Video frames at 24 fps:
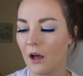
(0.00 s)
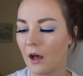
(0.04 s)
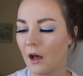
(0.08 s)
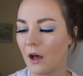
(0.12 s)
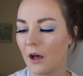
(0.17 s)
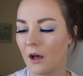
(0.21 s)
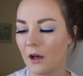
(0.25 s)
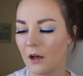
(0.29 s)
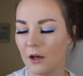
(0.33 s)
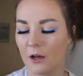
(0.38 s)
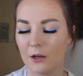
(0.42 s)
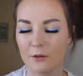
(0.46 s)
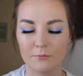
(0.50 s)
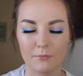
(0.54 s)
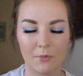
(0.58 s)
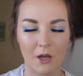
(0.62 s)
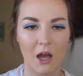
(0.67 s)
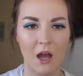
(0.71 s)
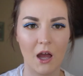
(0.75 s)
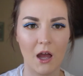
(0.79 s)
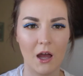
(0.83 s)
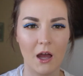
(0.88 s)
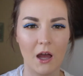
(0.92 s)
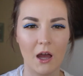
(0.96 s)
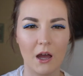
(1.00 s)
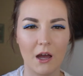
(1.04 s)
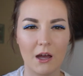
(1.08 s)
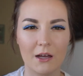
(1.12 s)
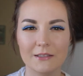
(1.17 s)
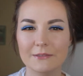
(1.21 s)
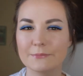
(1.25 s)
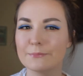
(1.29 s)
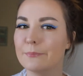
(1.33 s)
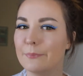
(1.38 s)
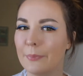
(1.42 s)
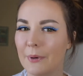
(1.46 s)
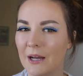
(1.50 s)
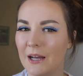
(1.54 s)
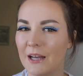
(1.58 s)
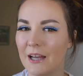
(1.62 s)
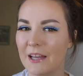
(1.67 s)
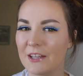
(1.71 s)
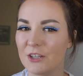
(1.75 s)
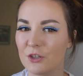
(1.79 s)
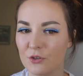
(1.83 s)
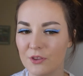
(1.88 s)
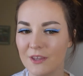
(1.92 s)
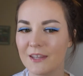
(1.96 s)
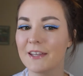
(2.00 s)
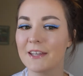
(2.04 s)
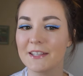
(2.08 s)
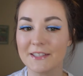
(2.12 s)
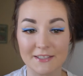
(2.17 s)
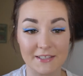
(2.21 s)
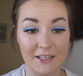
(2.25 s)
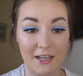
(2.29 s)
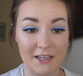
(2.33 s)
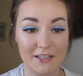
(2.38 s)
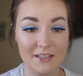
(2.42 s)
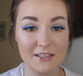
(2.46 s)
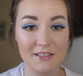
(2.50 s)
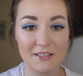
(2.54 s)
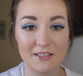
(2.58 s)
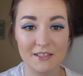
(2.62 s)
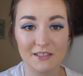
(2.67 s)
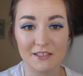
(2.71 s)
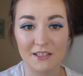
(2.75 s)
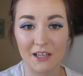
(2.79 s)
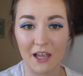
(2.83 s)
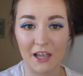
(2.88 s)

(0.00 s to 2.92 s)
but I do think it's nice,